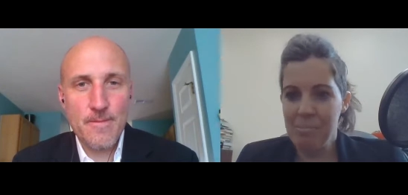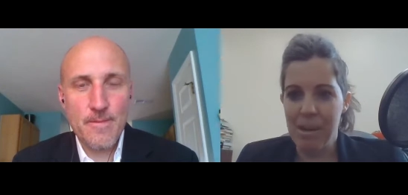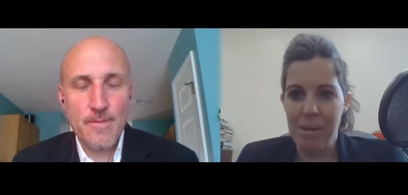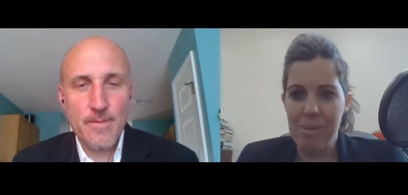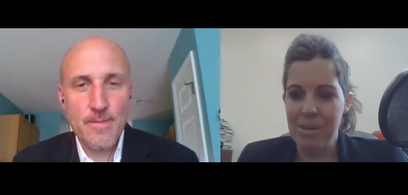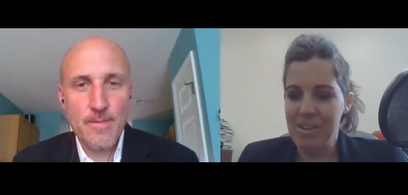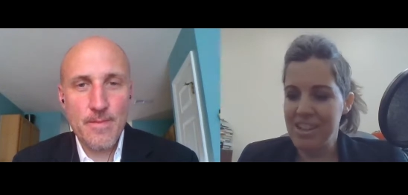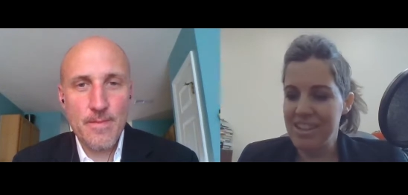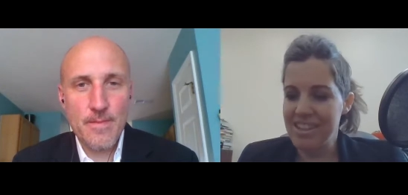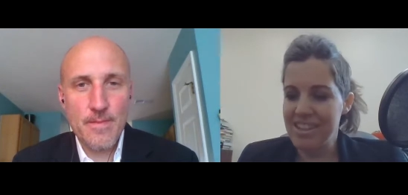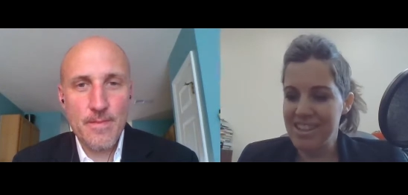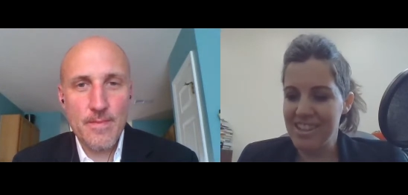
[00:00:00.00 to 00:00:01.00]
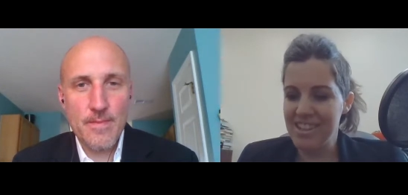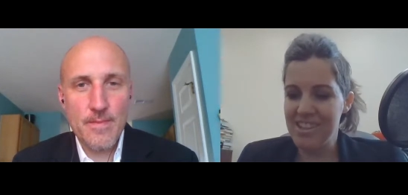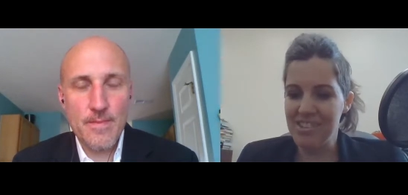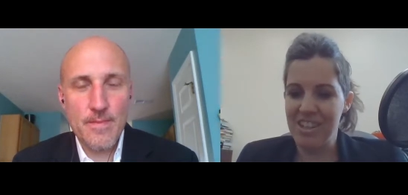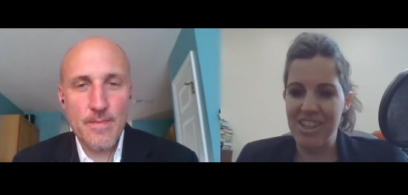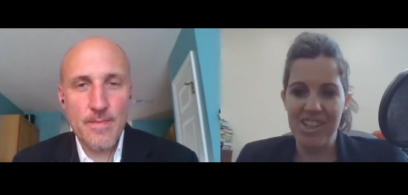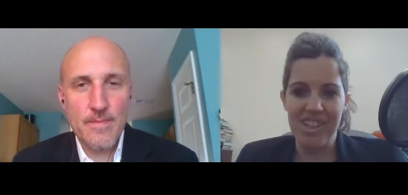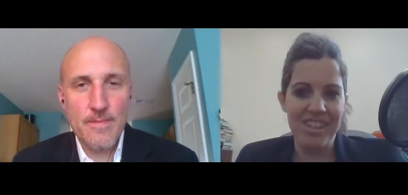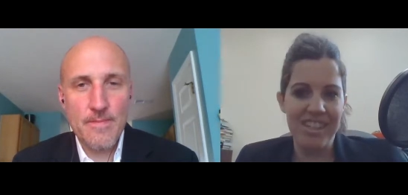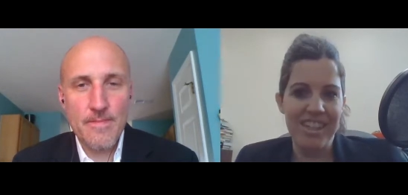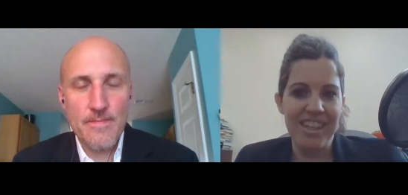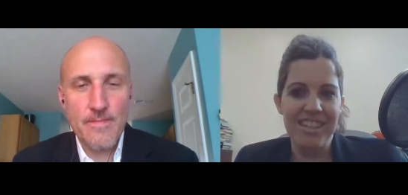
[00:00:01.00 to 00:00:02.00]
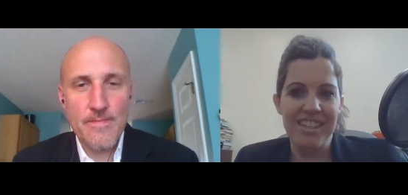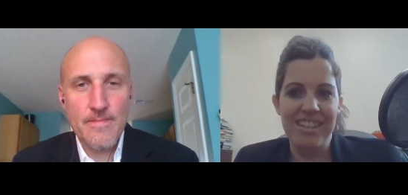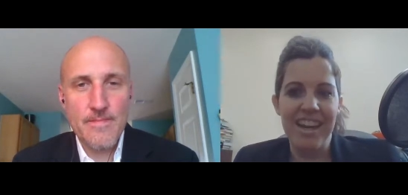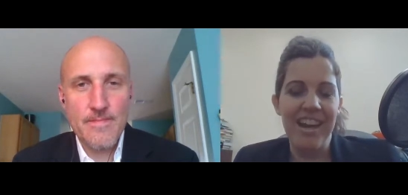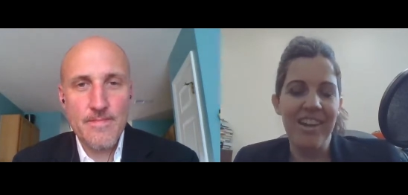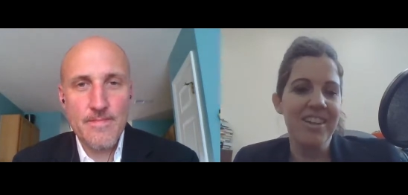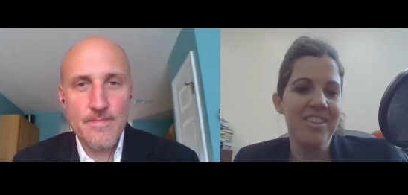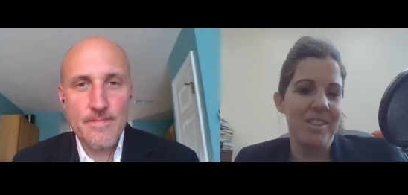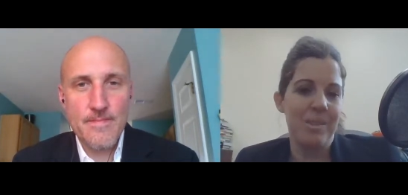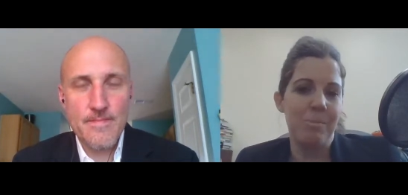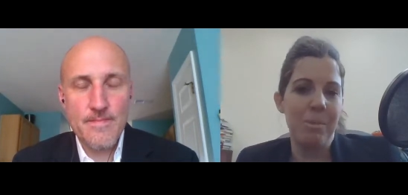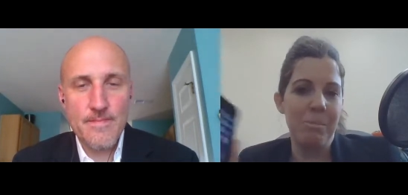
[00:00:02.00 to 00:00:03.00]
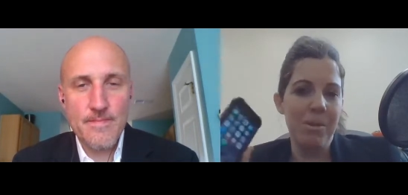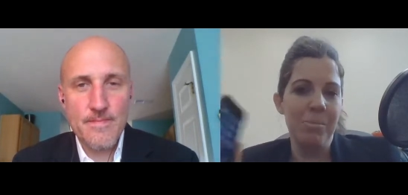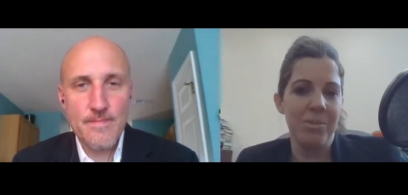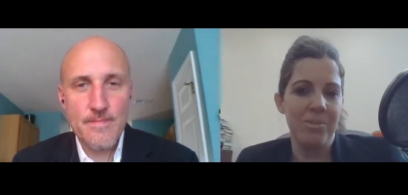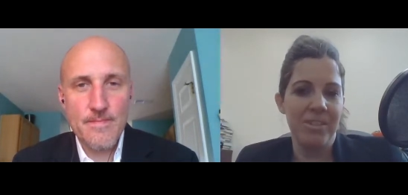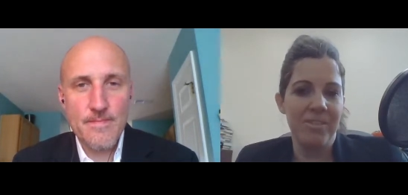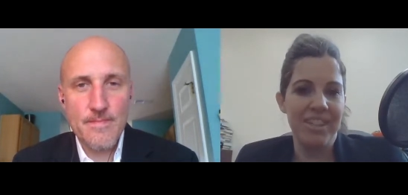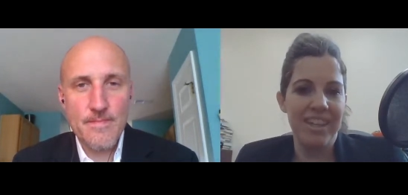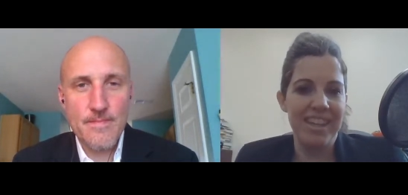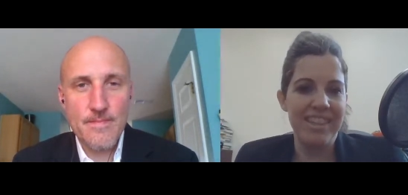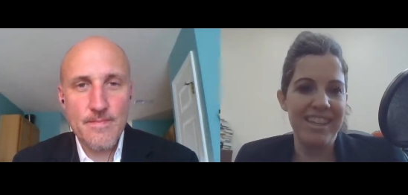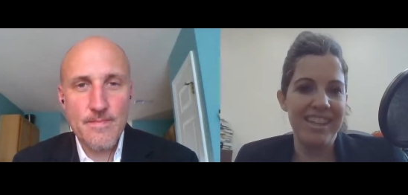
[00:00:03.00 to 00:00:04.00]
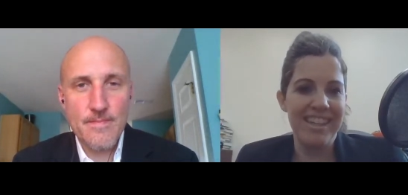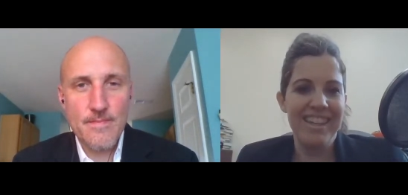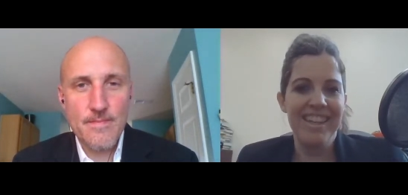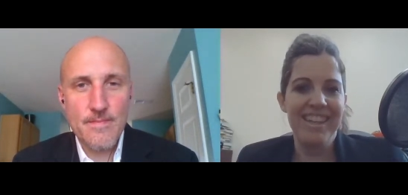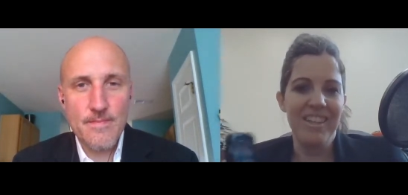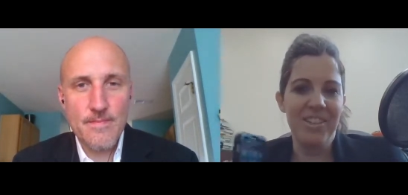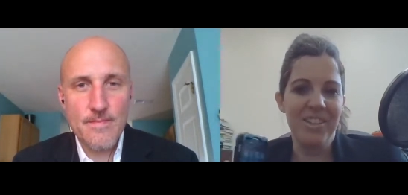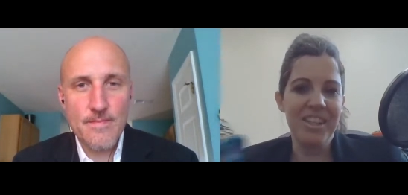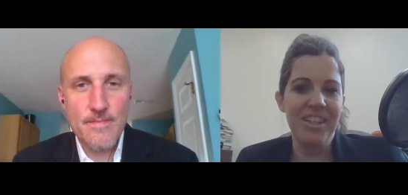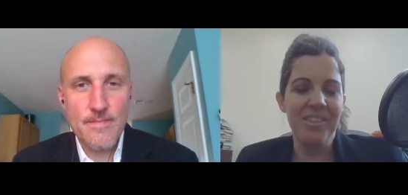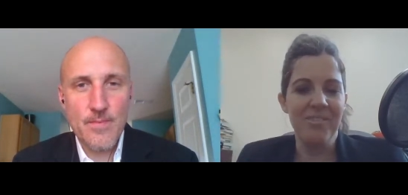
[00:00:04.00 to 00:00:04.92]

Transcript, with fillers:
Speaker 1: primary consideration these days is how can this be mobile driven i think learning on the